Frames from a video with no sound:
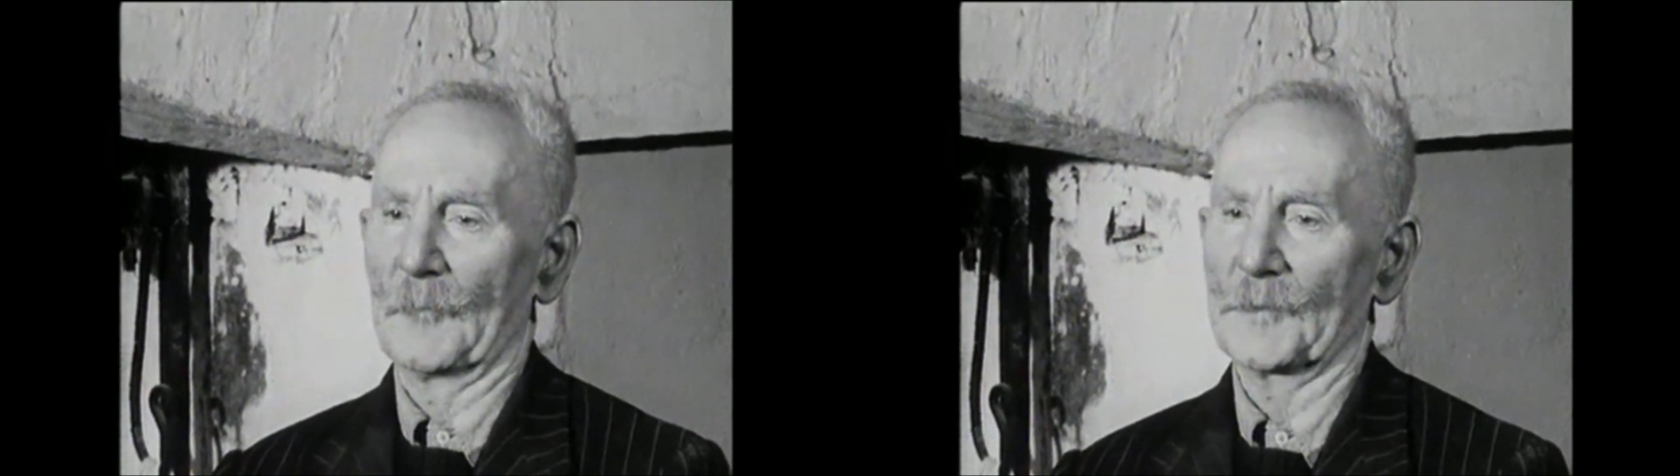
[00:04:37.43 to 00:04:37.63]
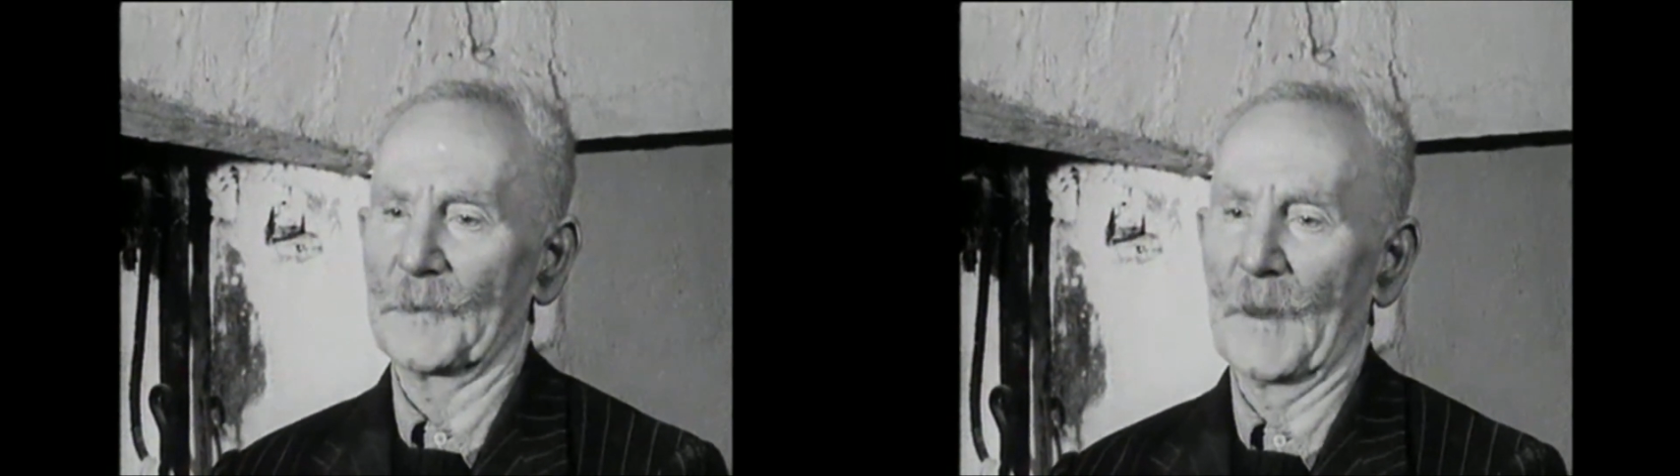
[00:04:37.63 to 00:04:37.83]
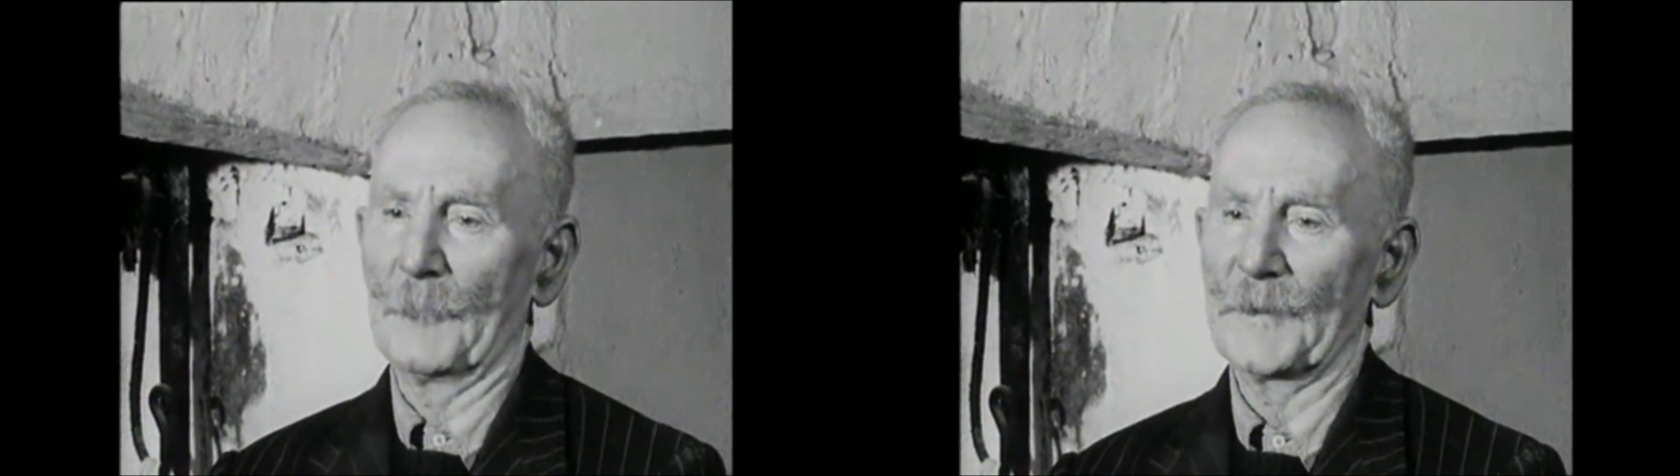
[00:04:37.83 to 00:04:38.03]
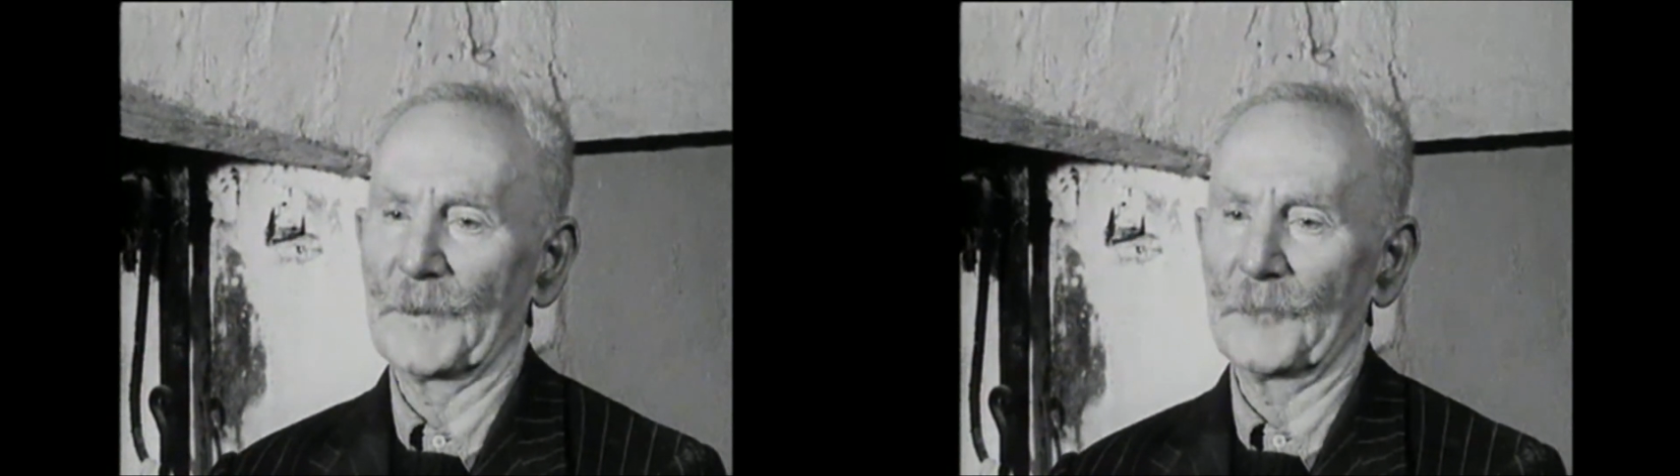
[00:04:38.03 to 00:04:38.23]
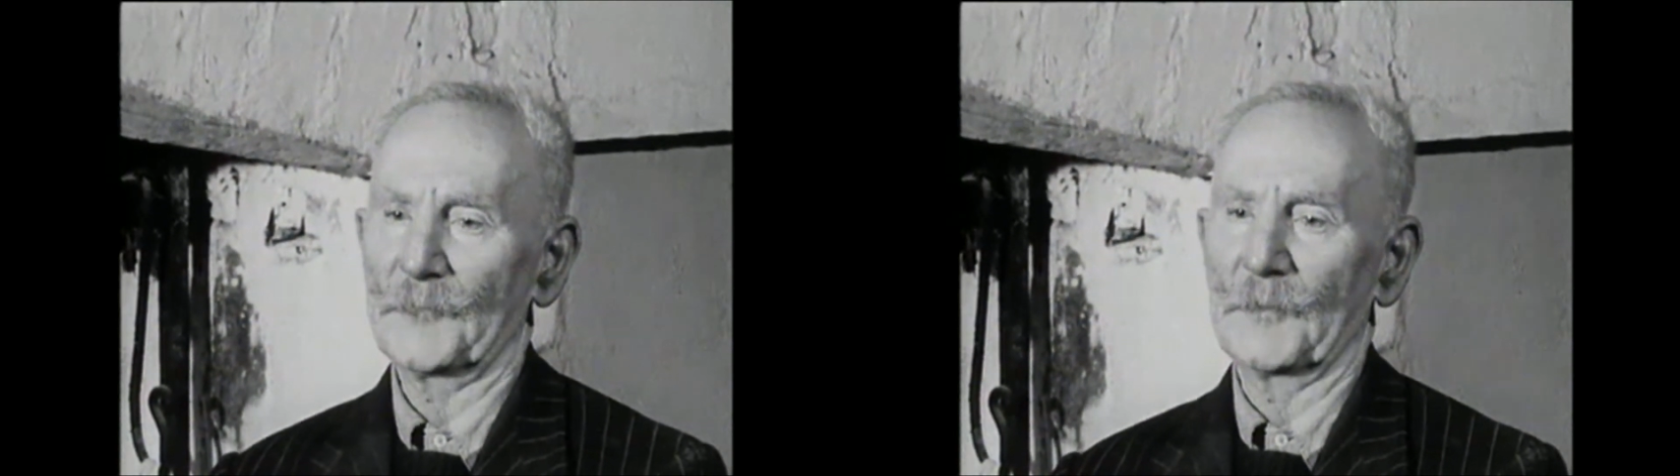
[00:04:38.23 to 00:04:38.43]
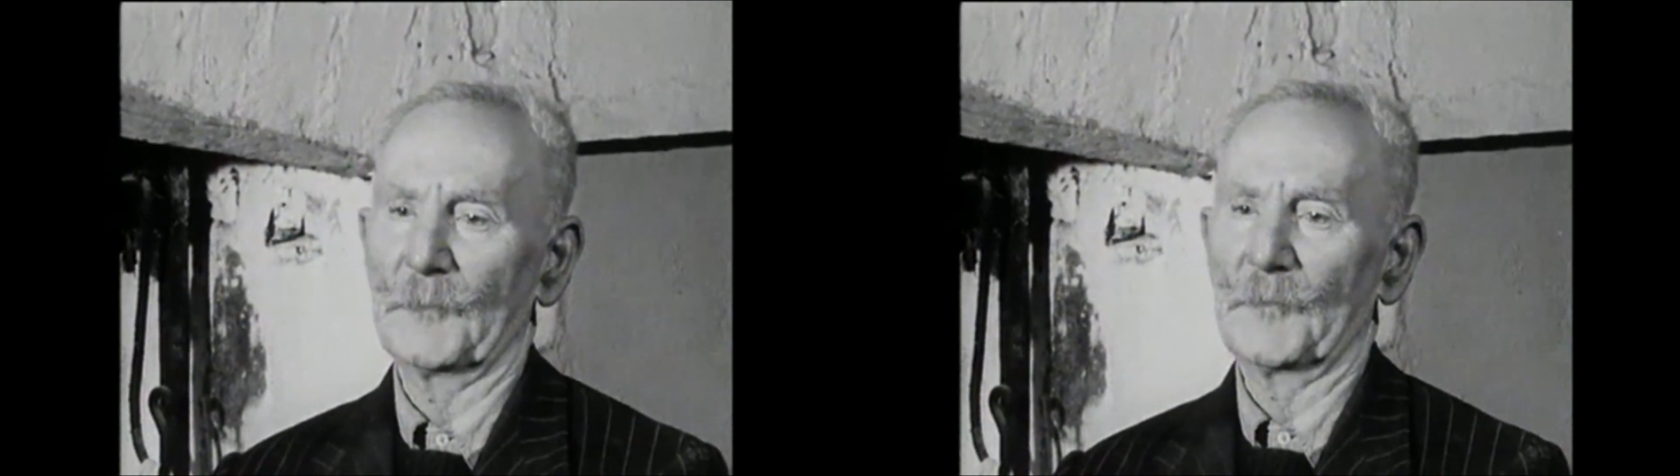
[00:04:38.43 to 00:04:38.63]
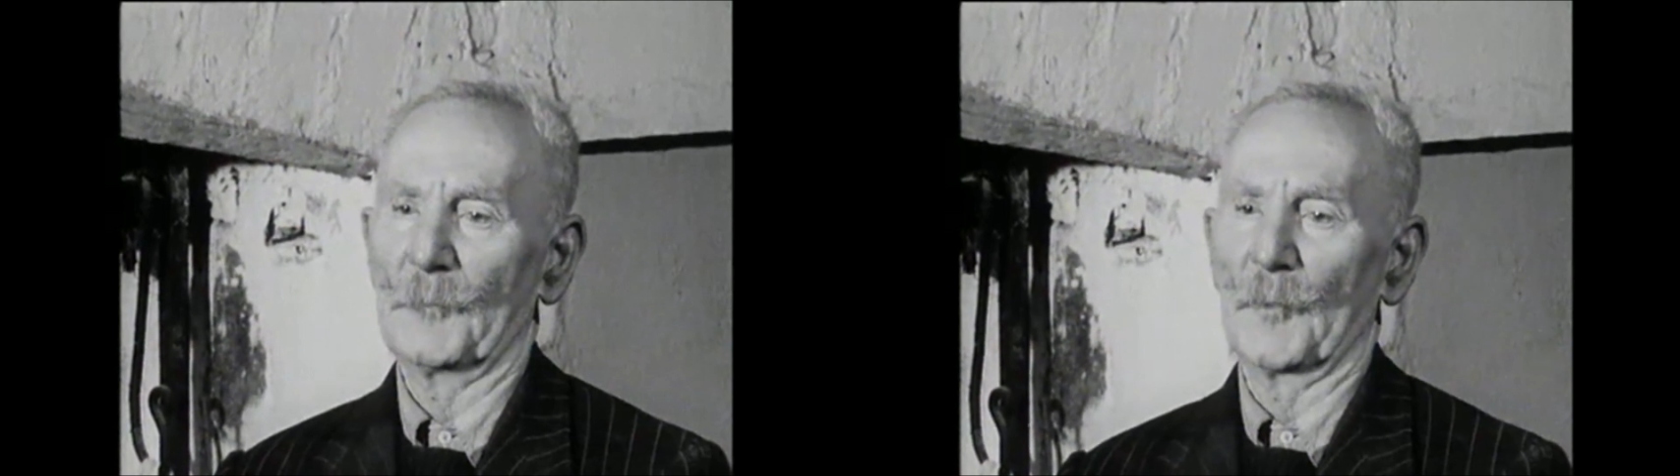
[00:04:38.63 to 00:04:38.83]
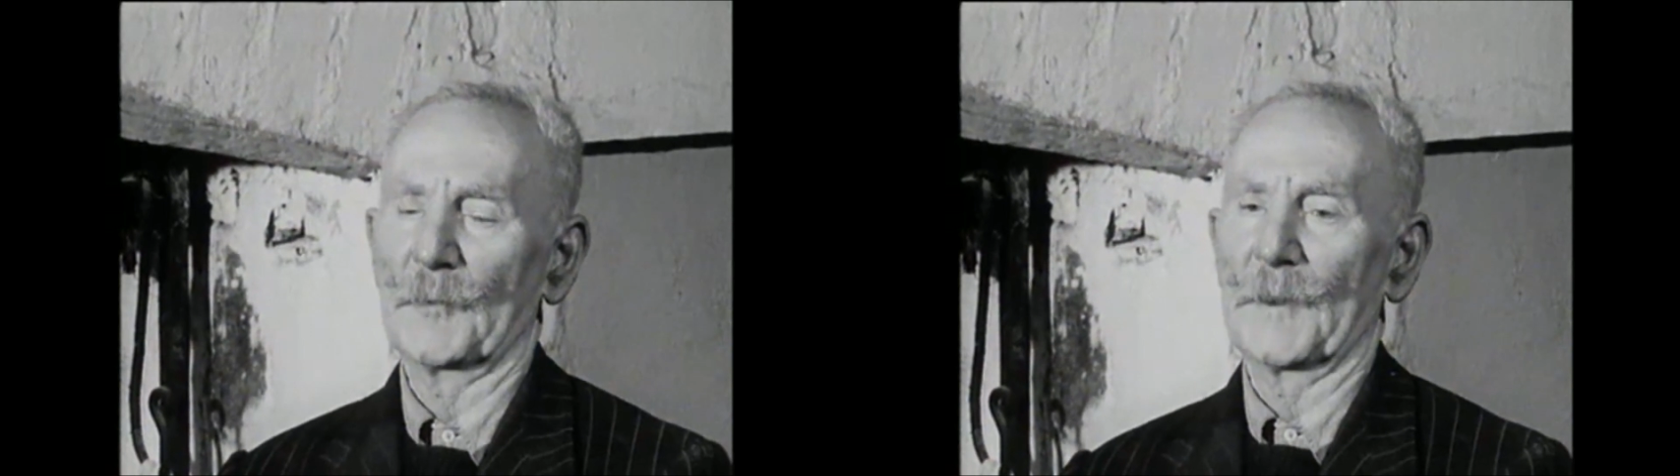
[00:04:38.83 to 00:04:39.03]
with an album edge a bit
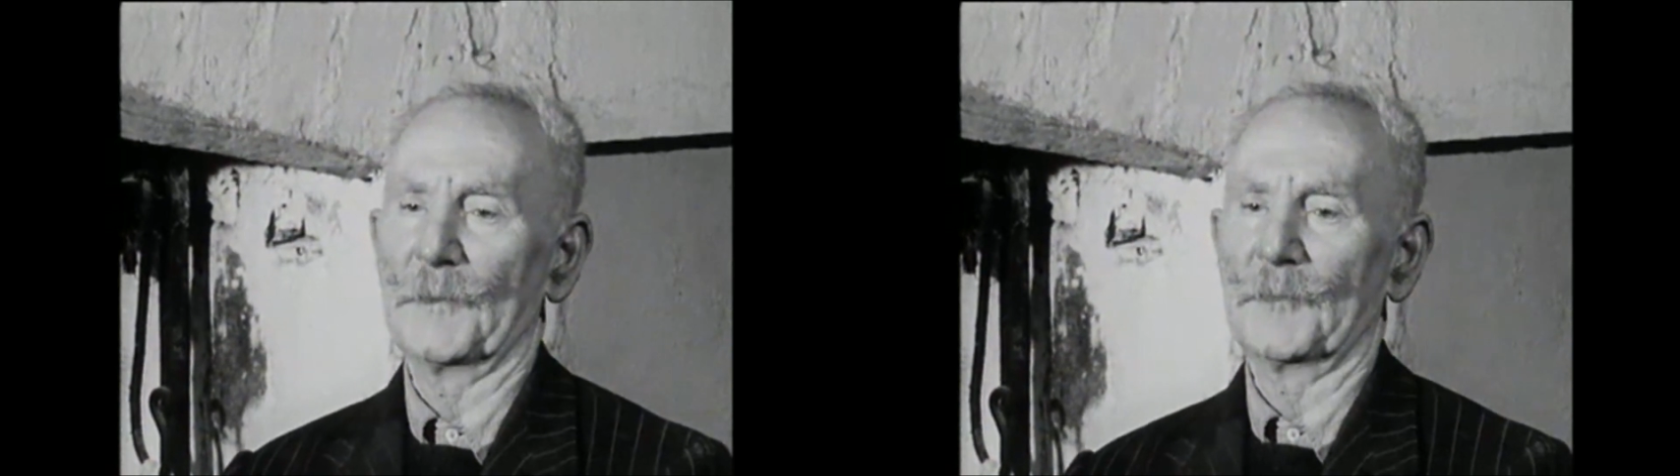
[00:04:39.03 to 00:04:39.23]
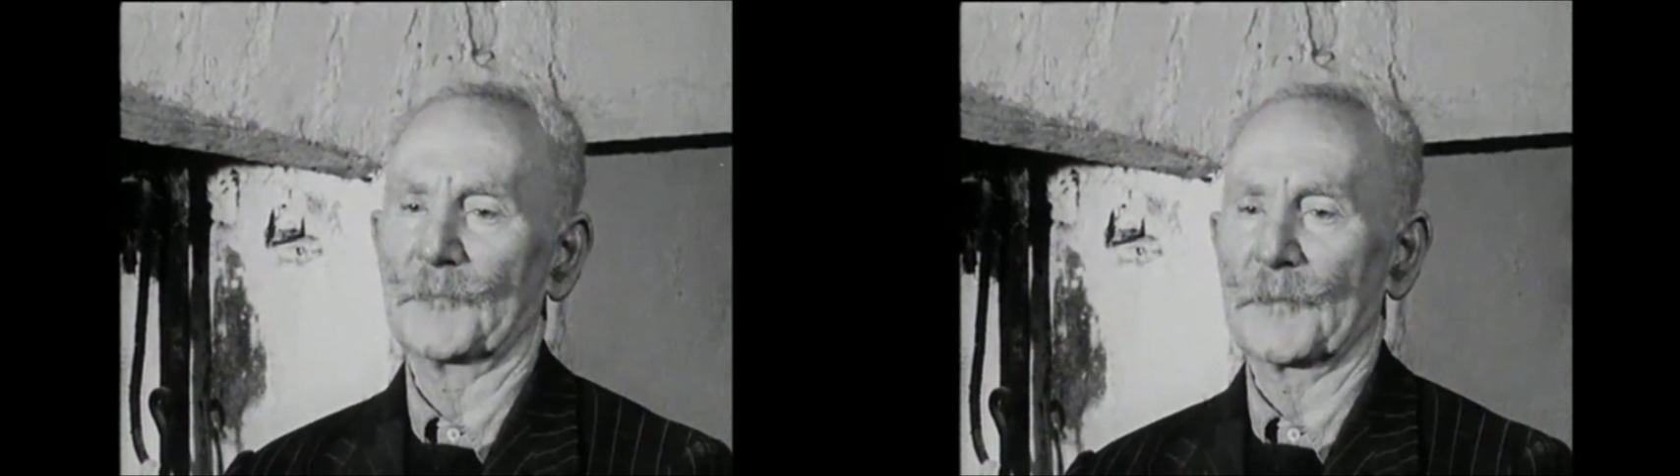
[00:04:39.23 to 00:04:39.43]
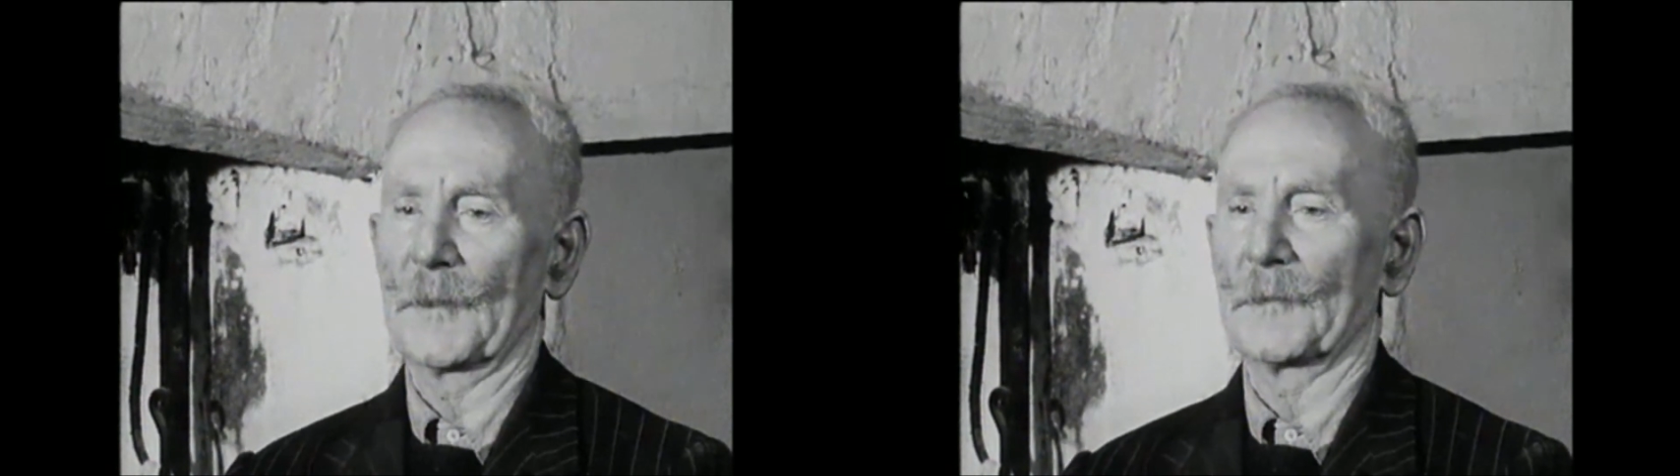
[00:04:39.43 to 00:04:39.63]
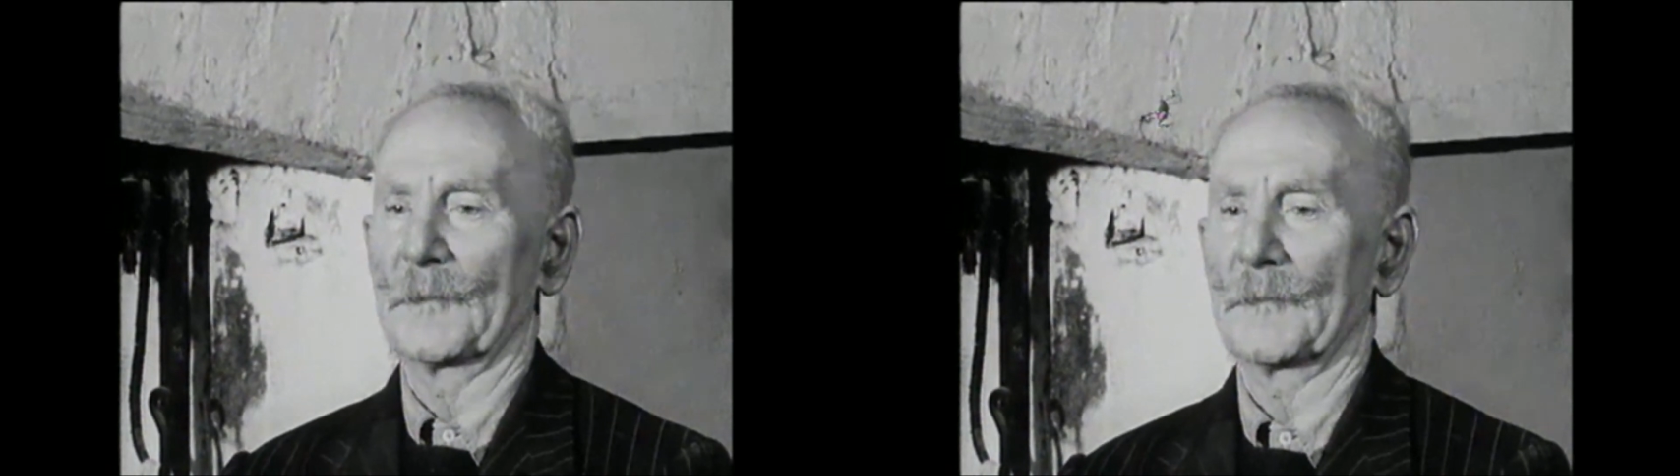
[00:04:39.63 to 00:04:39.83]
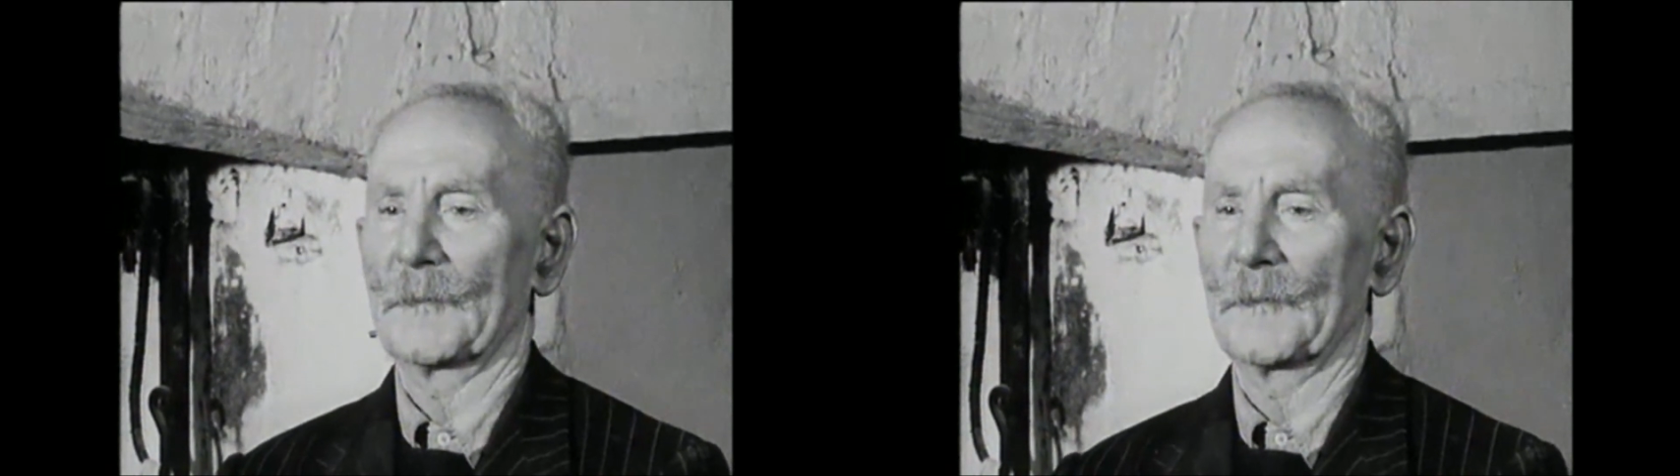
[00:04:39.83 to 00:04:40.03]
more than nine inches long